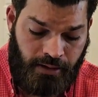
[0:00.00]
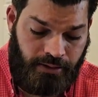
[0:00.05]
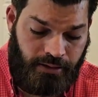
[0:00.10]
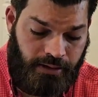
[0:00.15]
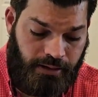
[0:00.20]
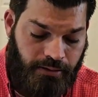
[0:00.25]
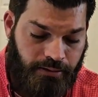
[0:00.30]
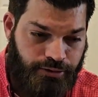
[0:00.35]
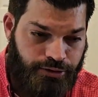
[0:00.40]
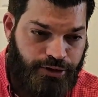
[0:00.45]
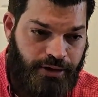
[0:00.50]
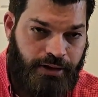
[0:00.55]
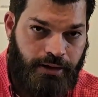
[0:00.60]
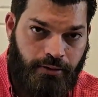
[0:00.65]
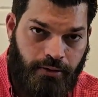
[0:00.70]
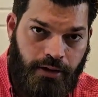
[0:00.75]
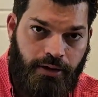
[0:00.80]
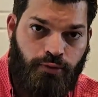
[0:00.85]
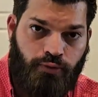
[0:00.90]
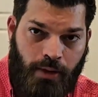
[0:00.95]
they're
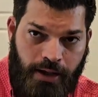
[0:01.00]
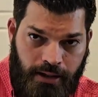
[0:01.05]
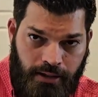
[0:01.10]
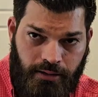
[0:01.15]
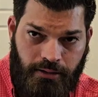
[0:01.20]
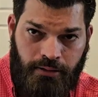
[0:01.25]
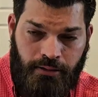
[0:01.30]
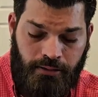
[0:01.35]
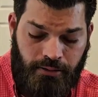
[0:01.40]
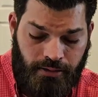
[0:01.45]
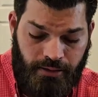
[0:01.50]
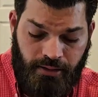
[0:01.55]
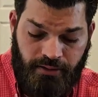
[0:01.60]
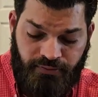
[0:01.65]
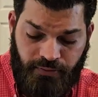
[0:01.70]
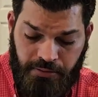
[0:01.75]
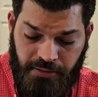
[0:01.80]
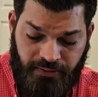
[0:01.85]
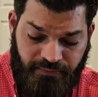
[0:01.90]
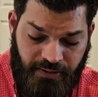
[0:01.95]
generally rated, and this is
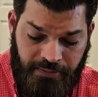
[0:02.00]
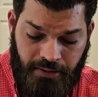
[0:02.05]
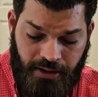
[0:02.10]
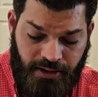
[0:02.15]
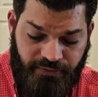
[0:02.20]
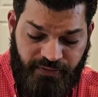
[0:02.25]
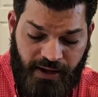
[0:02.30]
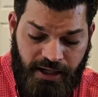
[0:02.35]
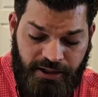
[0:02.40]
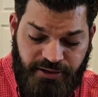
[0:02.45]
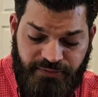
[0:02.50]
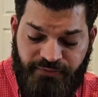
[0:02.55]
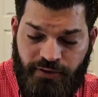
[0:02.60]
from the manufacturer,